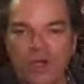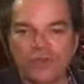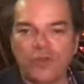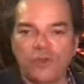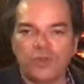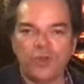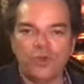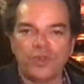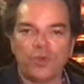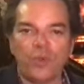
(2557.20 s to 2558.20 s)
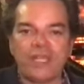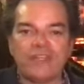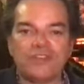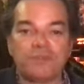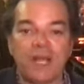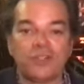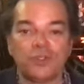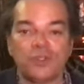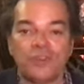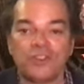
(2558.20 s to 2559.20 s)
also do the weekly
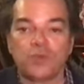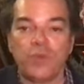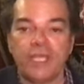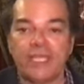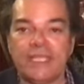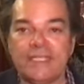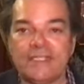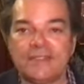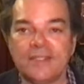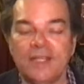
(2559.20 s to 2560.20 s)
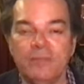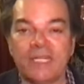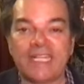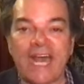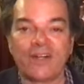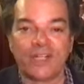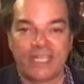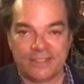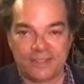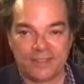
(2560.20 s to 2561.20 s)
special. This week is McDonald
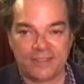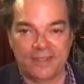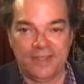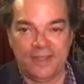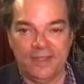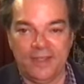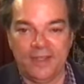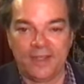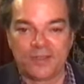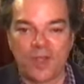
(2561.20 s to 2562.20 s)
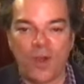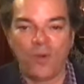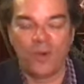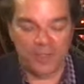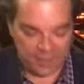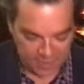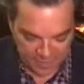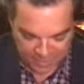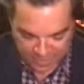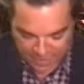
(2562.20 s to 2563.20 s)
Aces. So
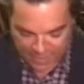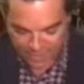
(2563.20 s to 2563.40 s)
uh,